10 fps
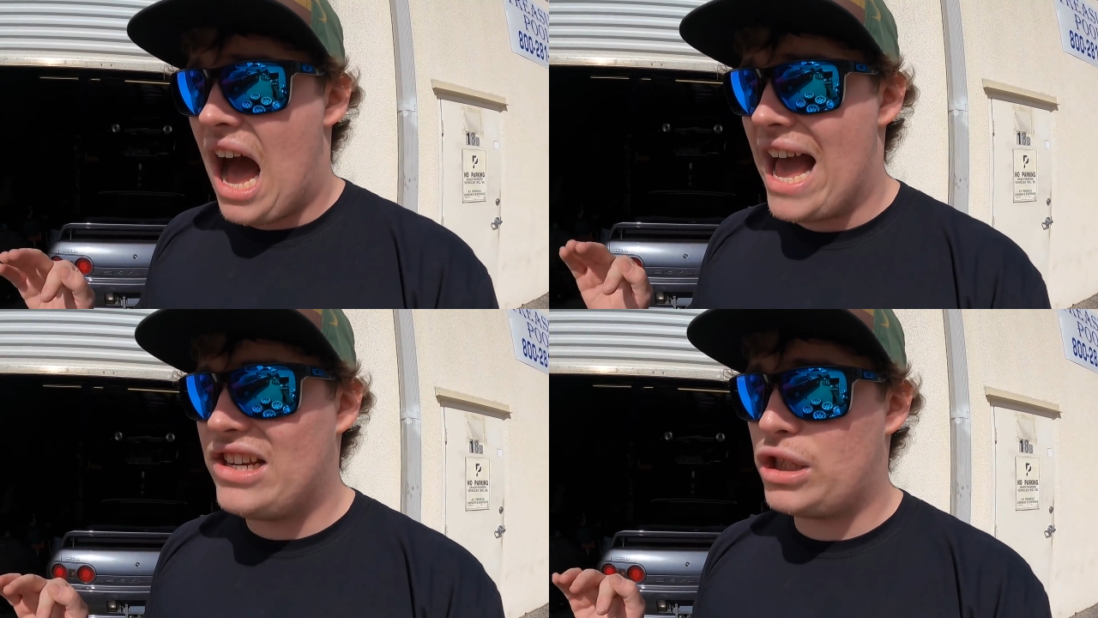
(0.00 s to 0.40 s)

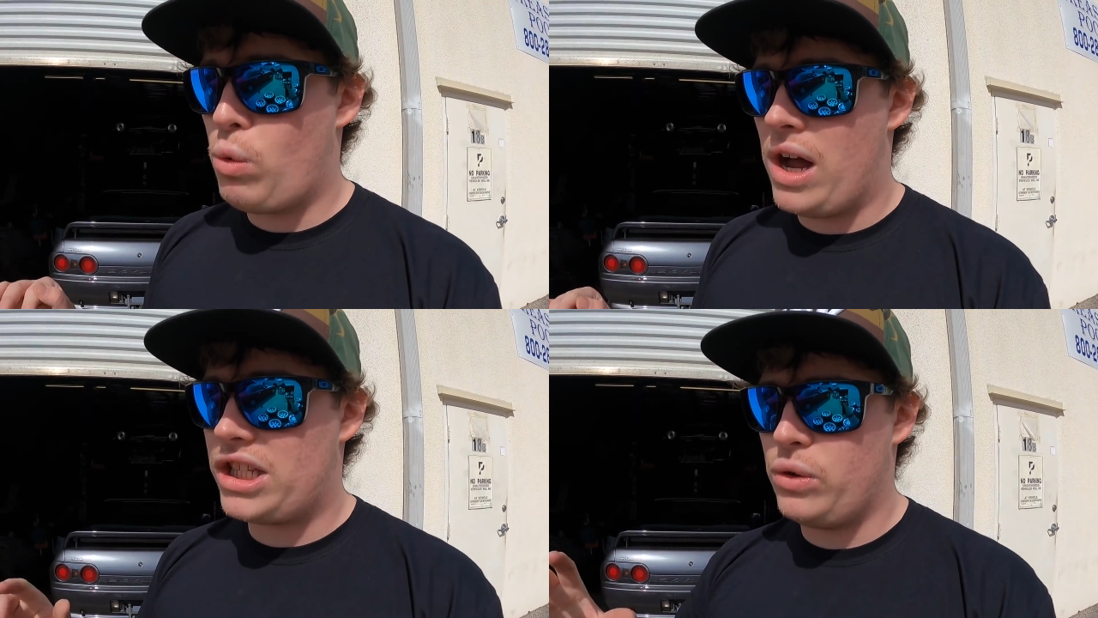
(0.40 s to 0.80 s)
I just
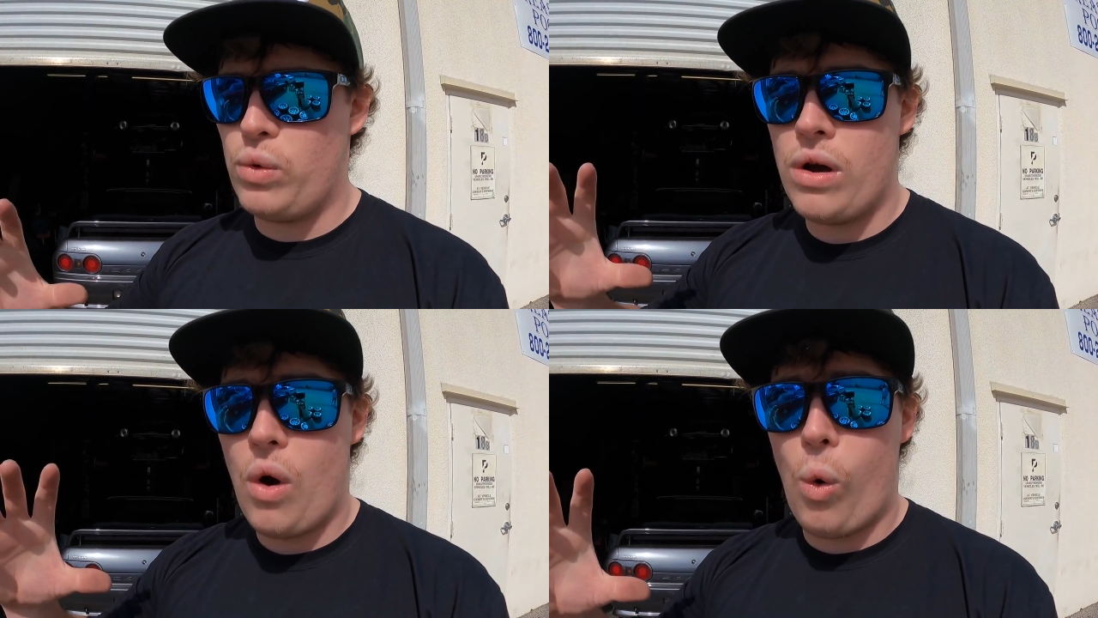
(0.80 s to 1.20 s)
want
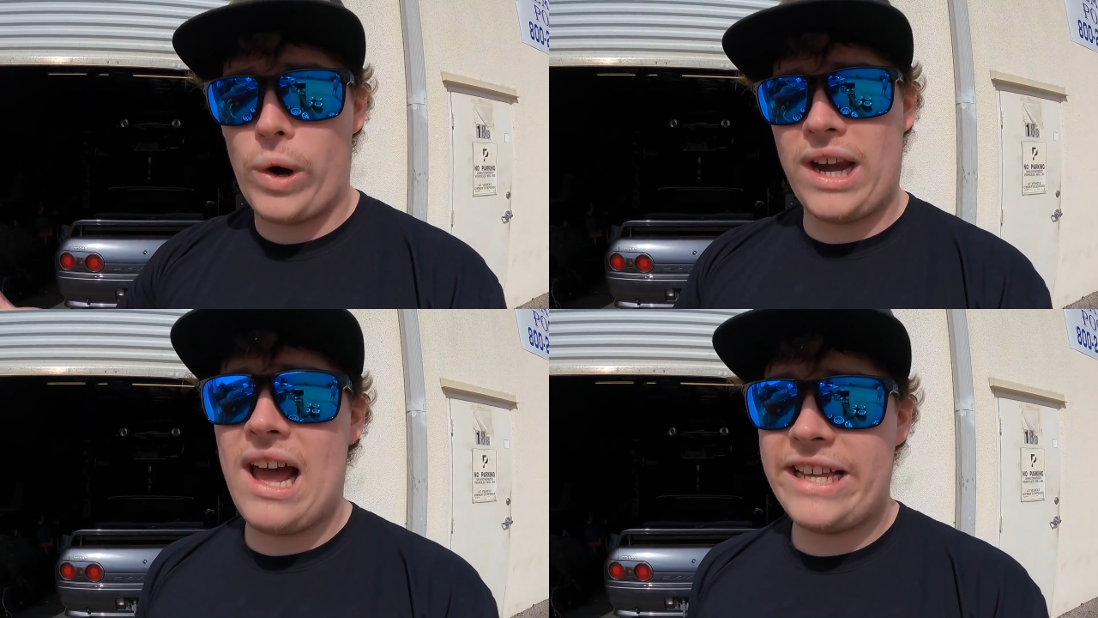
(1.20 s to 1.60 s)
to
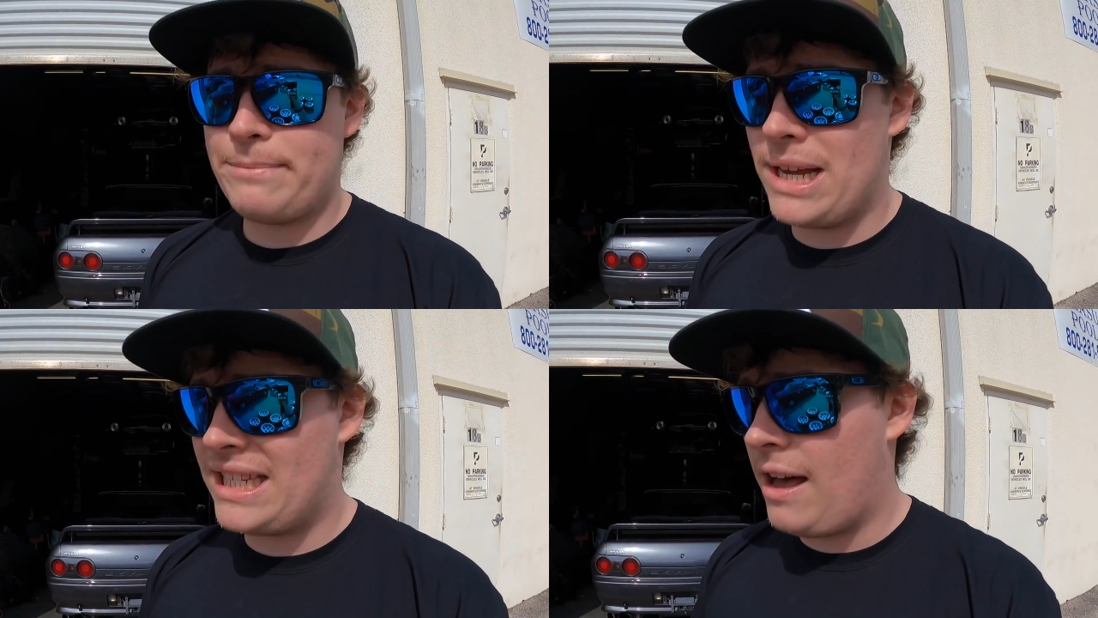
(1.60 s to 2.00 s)

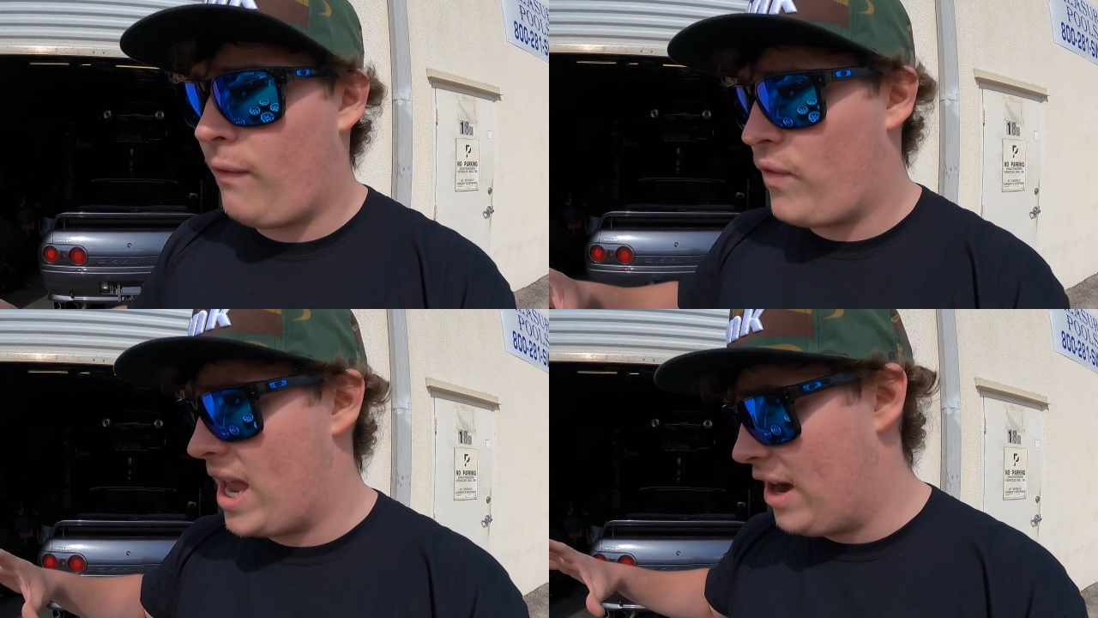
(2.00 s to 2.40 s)
organize
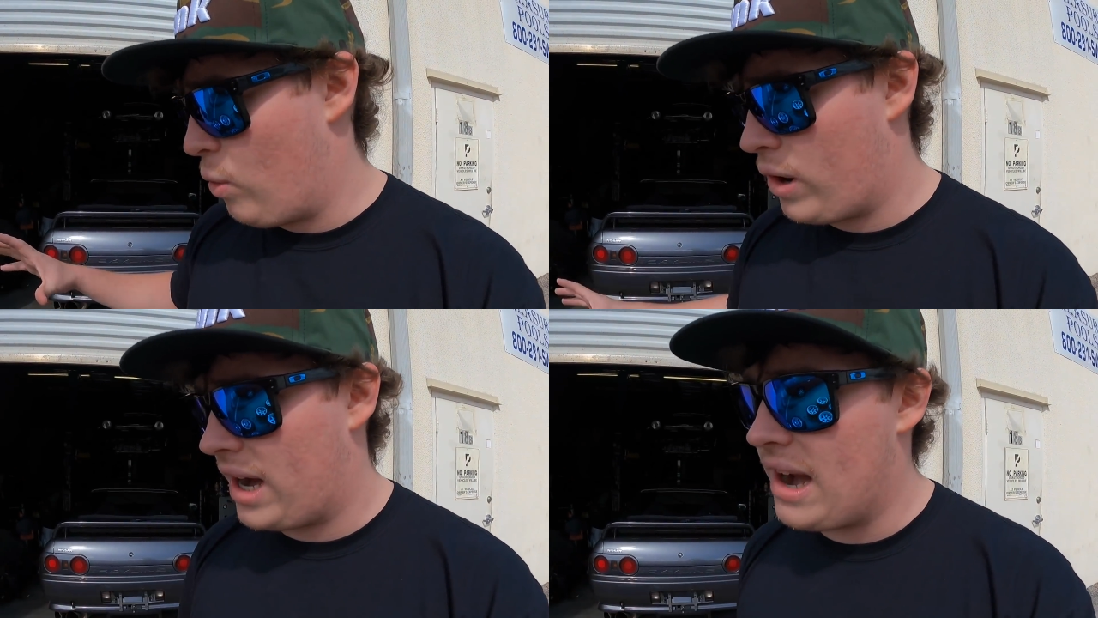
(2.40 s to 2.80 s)
myself and
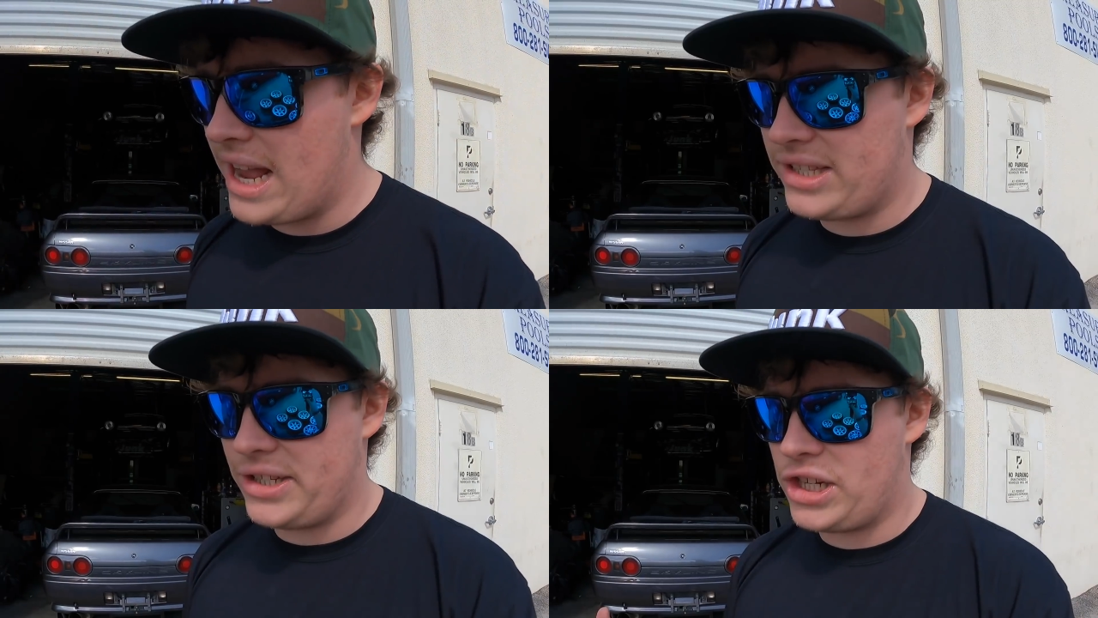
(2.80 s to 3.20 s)

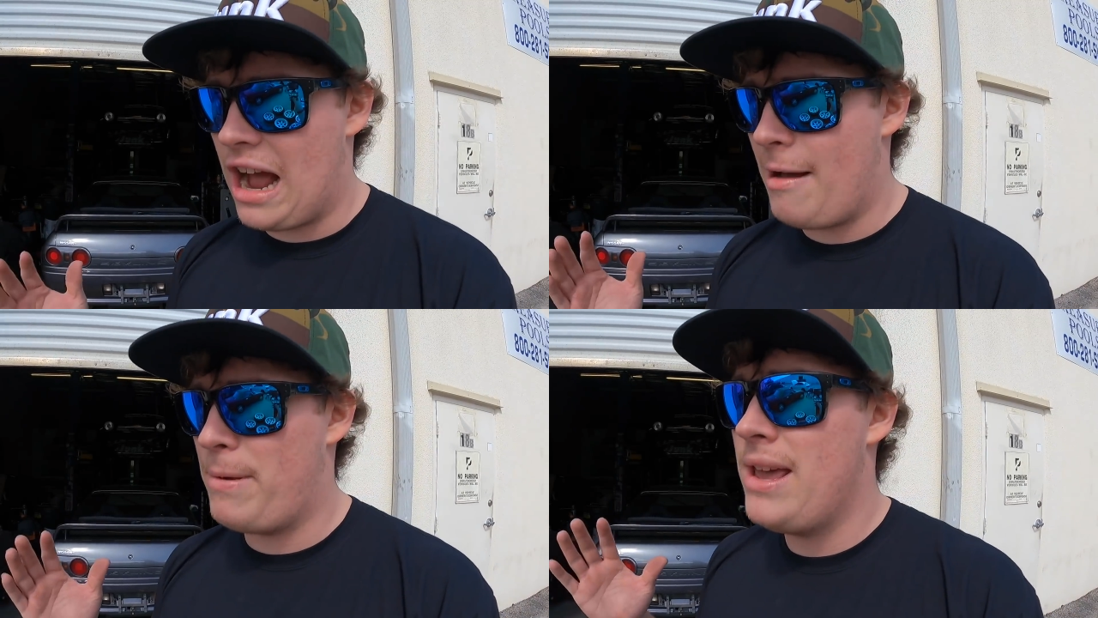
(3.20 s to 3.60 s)
organize the
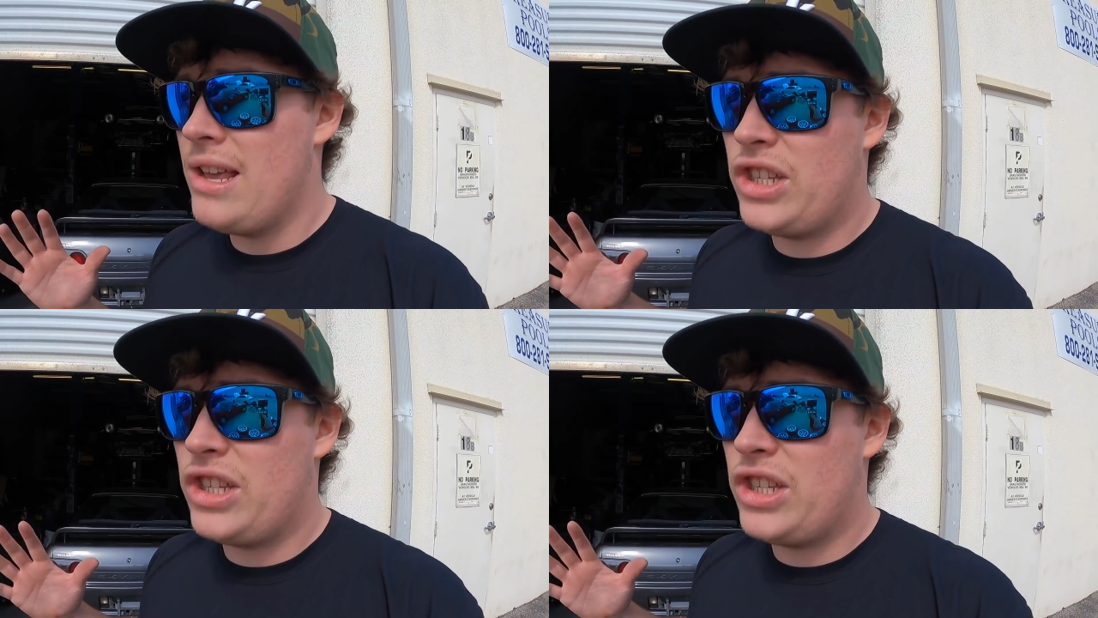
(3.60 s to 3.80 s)
shop,